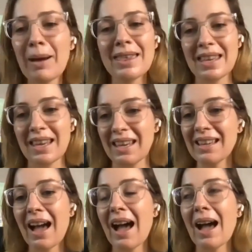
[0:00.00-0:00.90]
not my
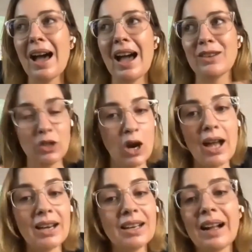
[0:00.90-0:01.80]
thing. I've
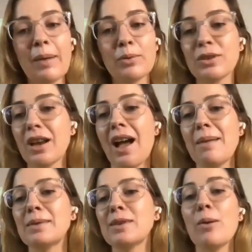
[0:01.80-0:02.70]
tried it a couple
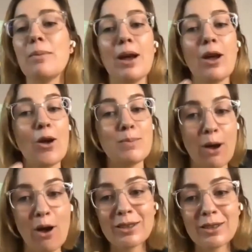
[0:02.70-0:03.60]
times on my
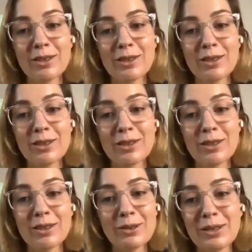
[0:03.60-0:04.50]
own
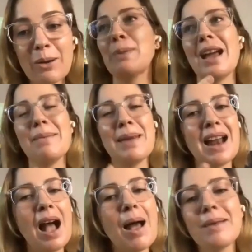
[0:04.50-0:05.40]
personal TikTok
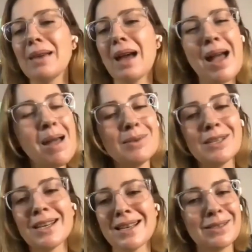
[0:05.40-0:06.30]
page, but I mean,
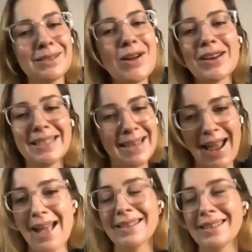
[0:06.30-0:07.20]
I'm just
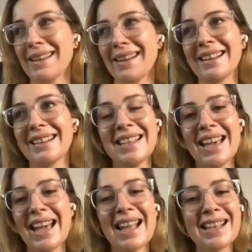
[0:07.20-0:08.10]
not a
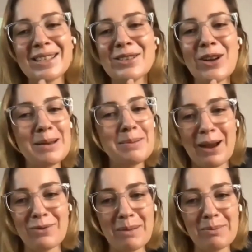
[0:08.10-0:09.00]
dancer. It's
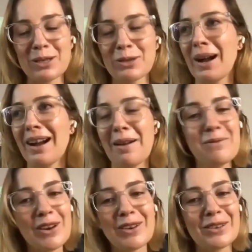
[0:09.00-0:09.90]
not in my
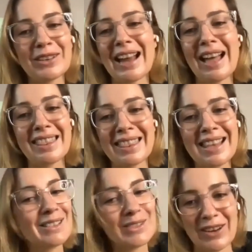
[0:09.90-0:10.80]
repertoire. I'm very good at other
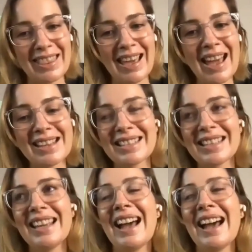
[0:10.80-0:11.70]
things, not at that.